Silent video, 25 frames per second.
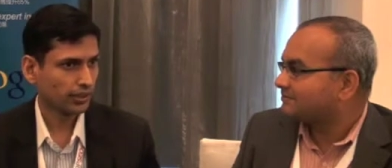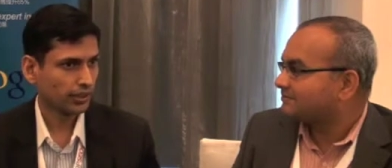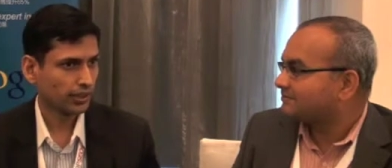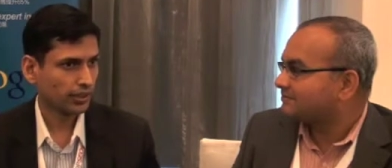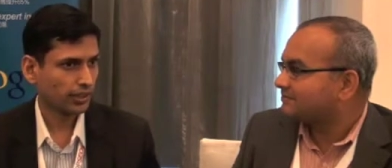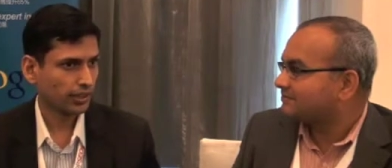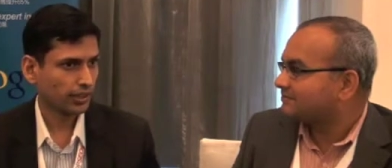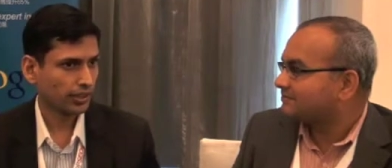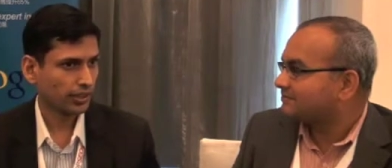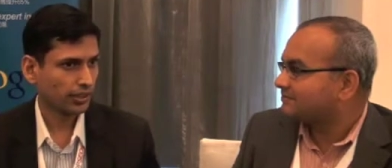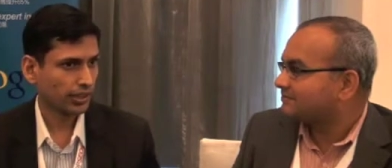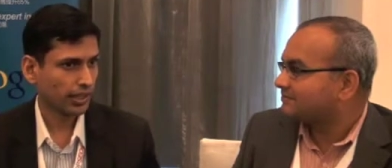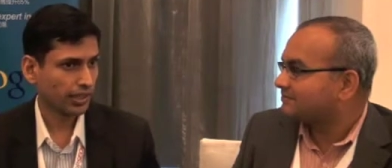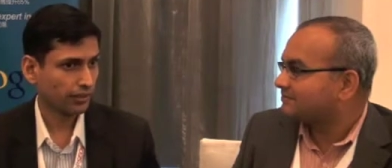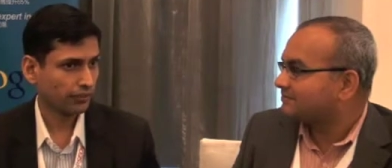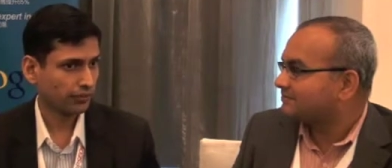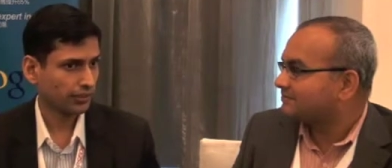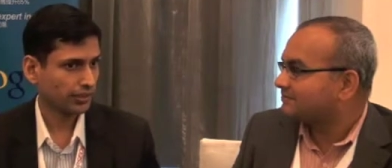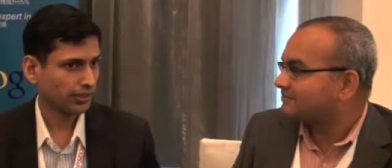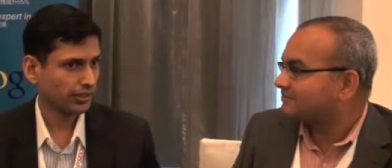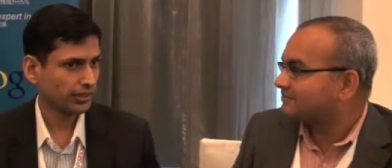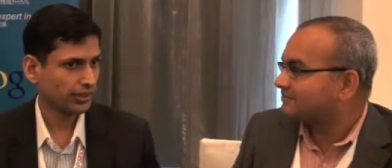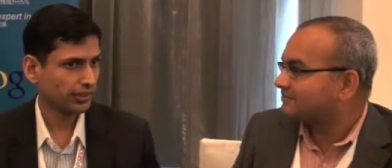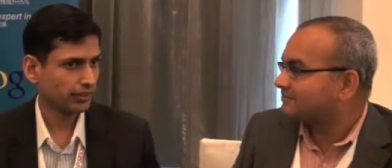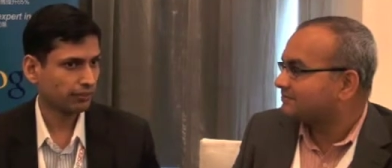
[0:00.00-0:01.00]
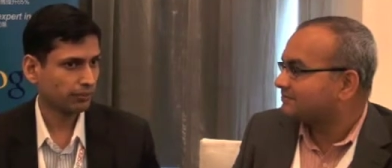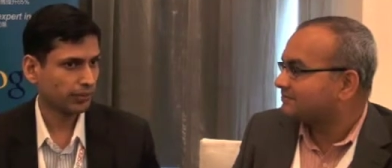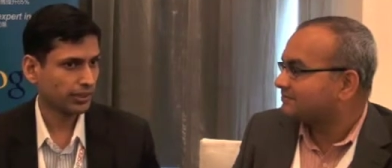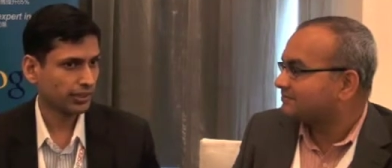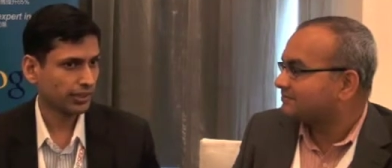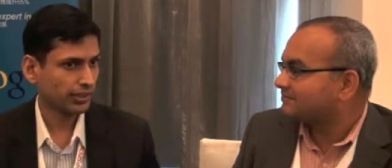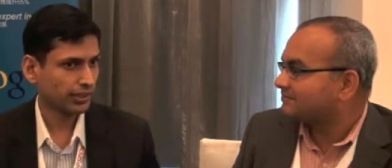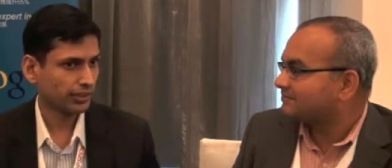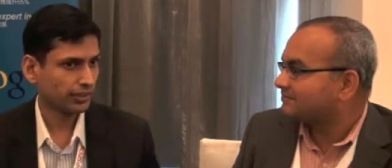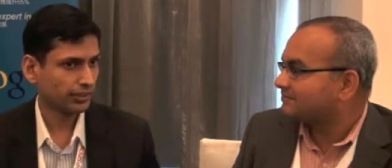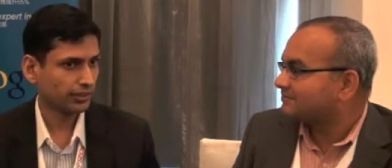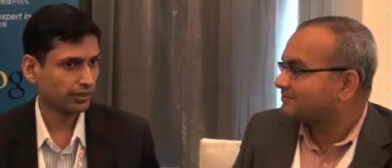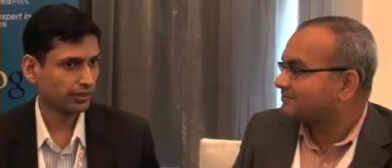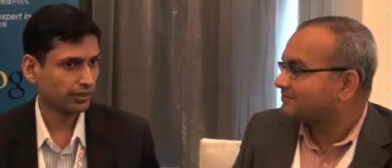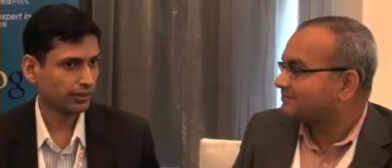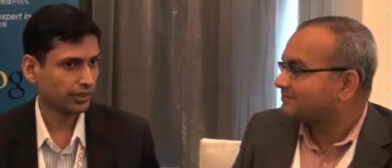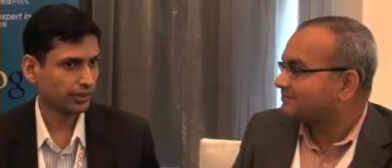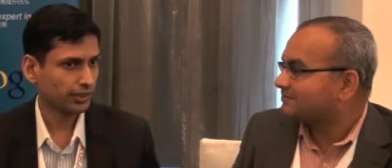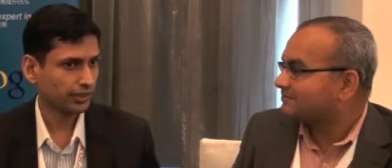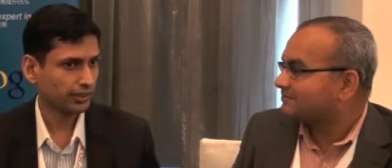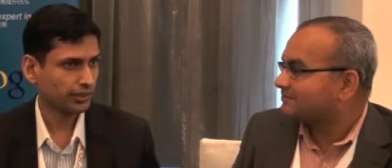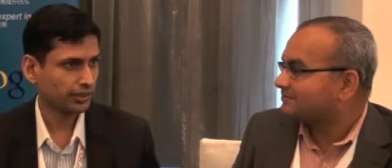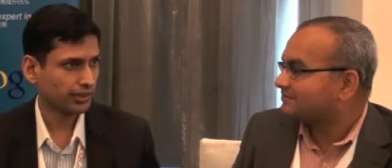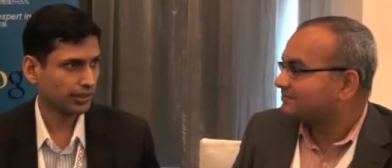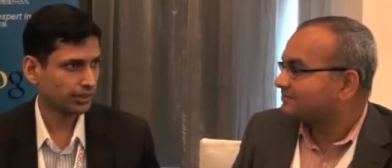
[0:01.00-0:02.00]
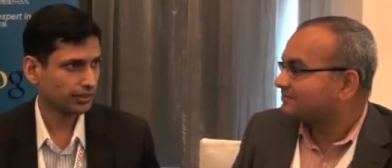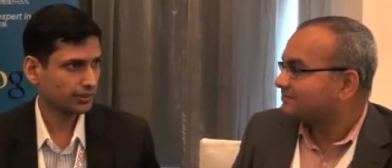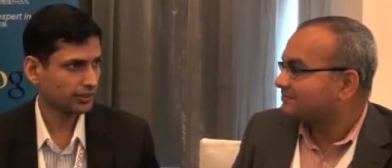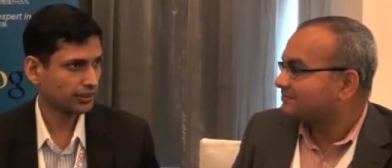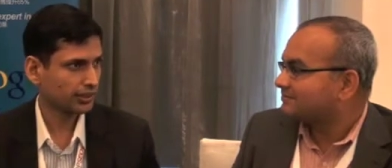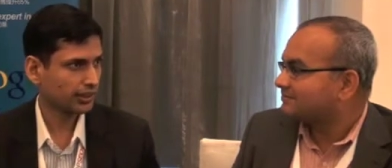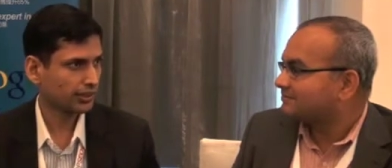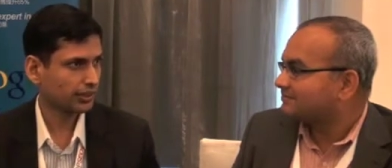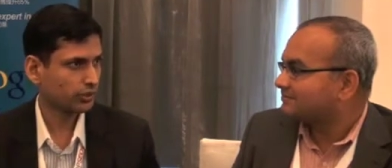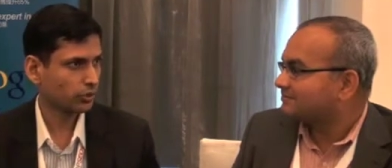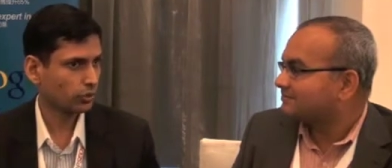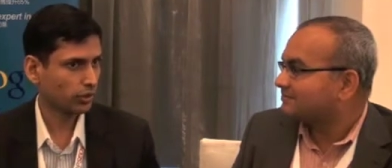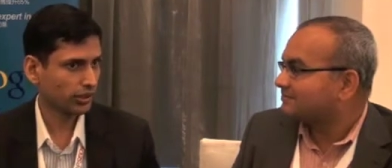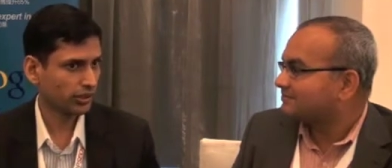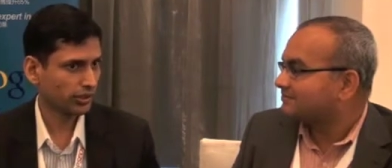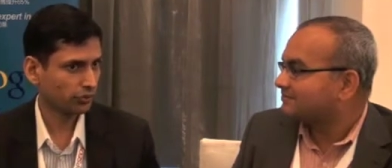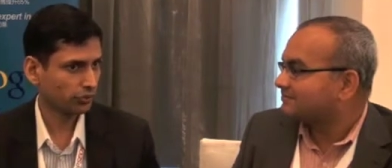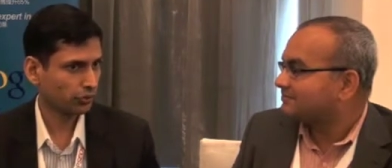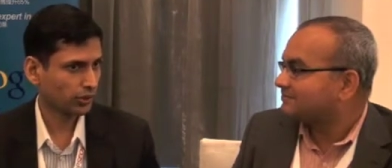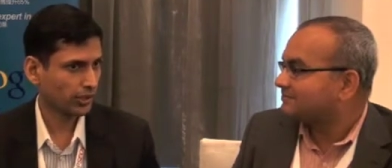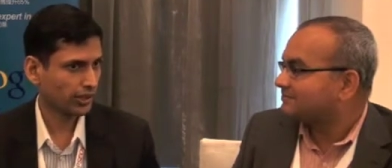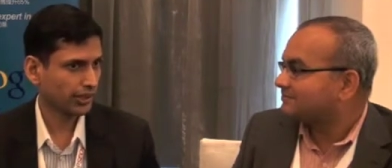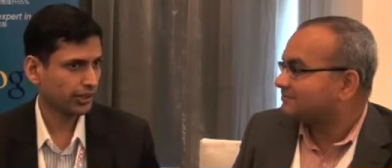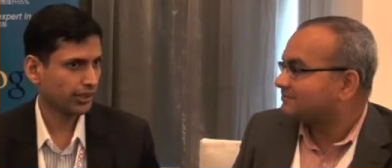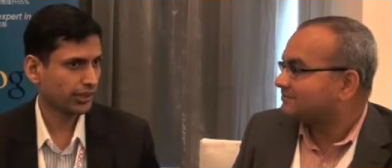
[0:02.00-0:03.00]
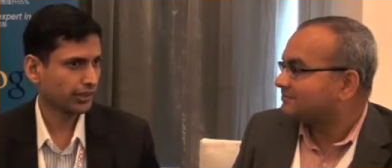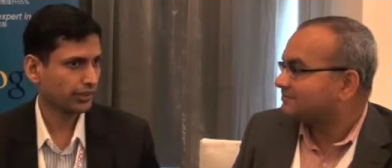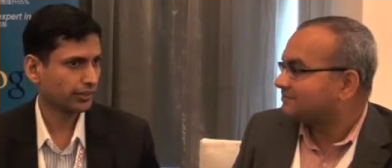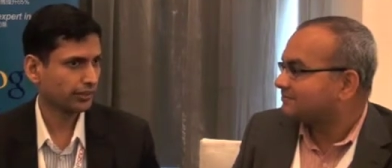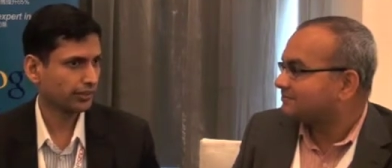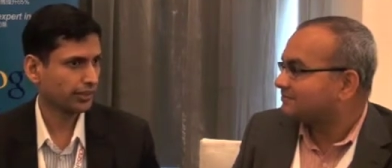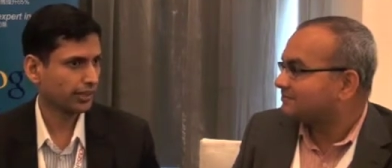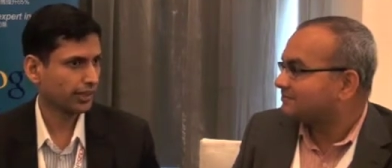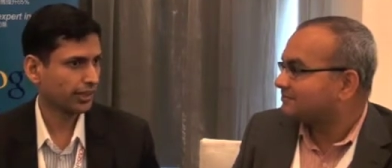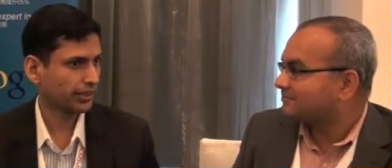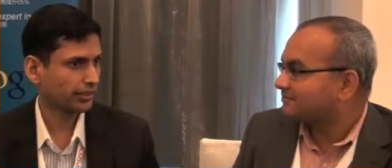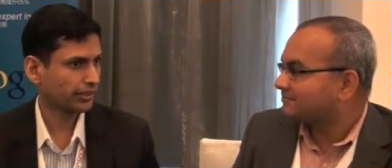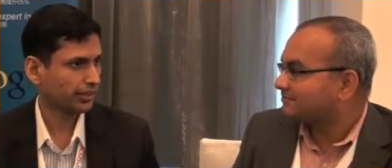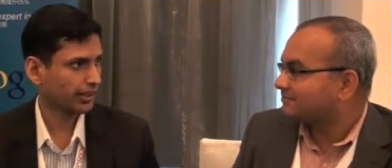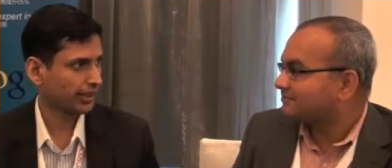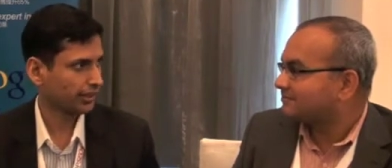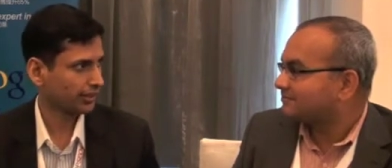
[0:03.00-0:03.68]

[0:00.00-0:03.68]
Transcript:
Speaker 1: uh, everything being uh, tested, quantified, and